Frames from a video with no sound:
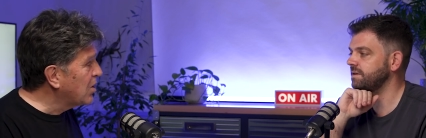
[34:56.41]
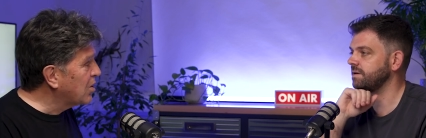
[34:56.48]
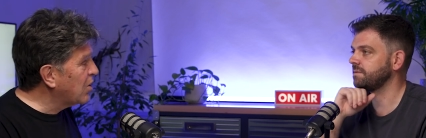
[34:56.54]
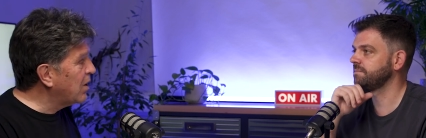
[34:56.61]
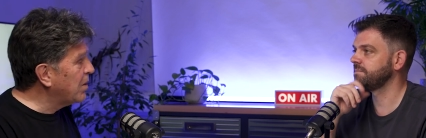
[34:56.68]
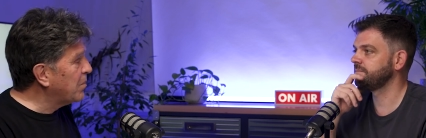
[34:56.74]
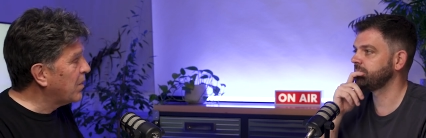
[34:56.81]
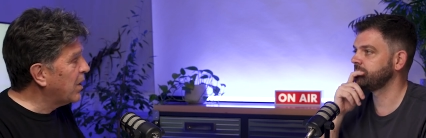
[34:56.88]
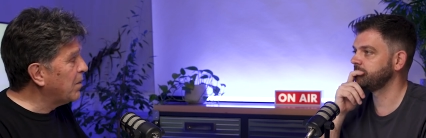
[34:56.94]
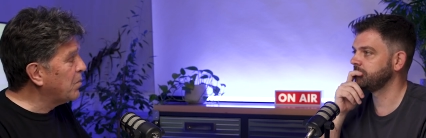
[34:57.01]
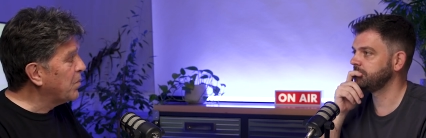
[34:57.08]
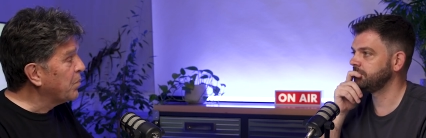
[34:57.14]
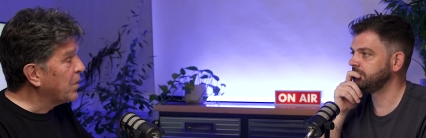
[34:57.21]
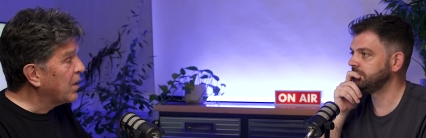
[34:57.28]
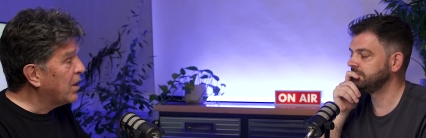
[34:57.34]
Speaker 1: Yeah.
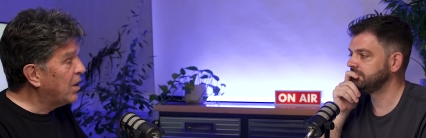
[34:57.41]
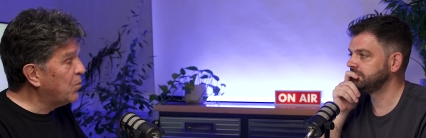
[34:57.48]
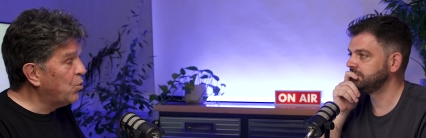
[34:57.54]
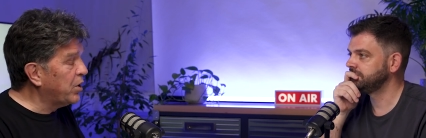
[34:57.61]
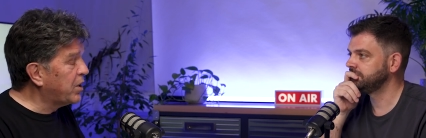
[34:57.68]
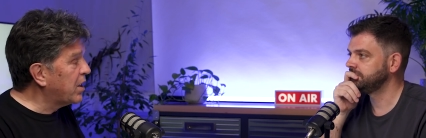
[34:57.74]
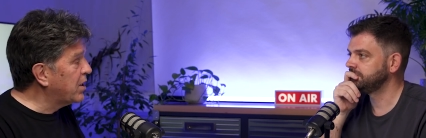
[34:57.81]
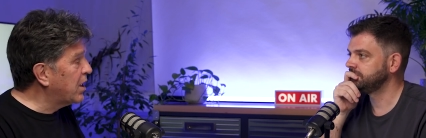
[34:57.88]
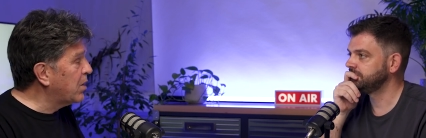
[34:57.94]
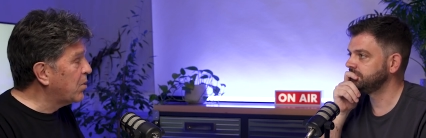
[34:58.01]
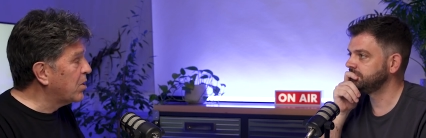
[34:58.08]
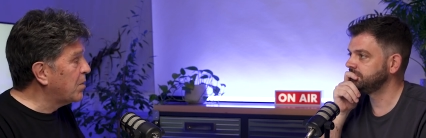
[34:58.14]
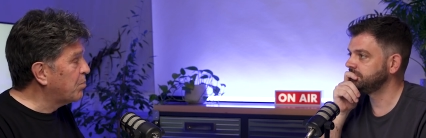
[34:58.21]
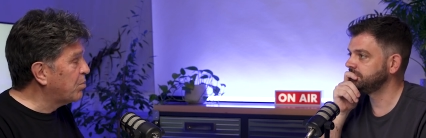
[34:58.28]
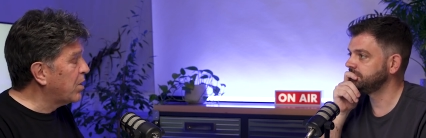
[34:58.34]
So I'm working now
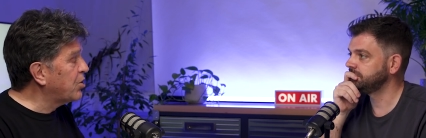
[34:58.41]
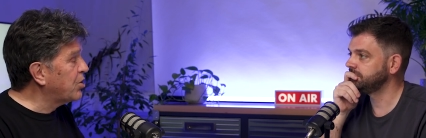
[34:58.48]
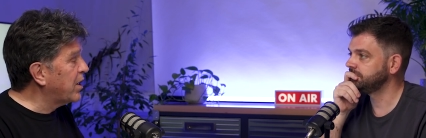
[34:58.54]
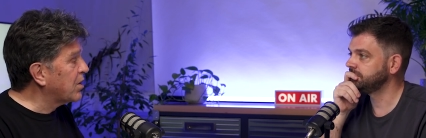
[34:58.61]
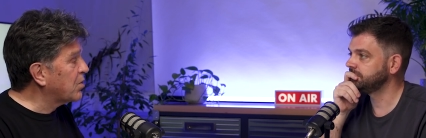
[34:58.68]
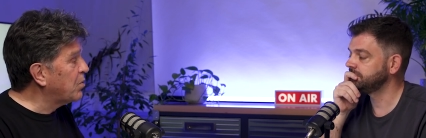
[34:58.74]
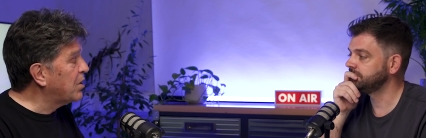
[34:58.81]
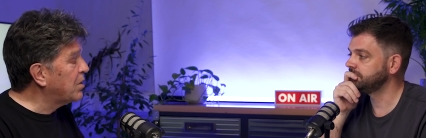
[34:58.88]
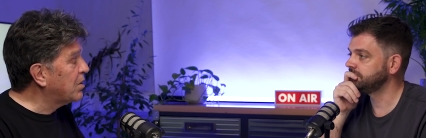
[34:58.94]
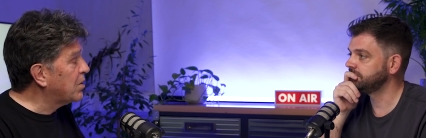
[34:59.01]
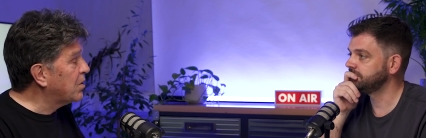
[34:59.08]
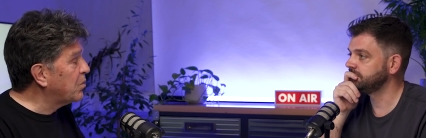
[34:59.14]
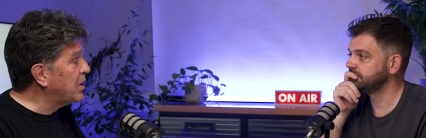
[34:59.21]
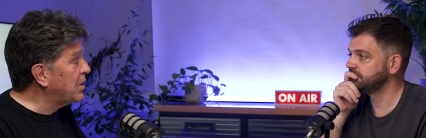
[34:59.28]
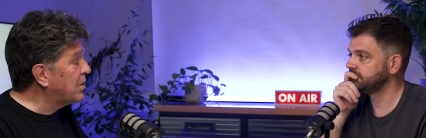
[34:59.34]
on a project
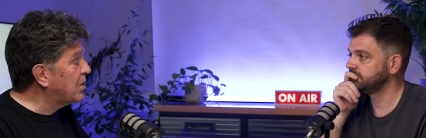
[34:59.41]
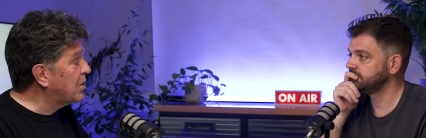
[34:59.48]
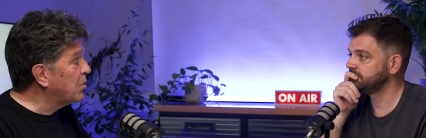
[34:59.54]
with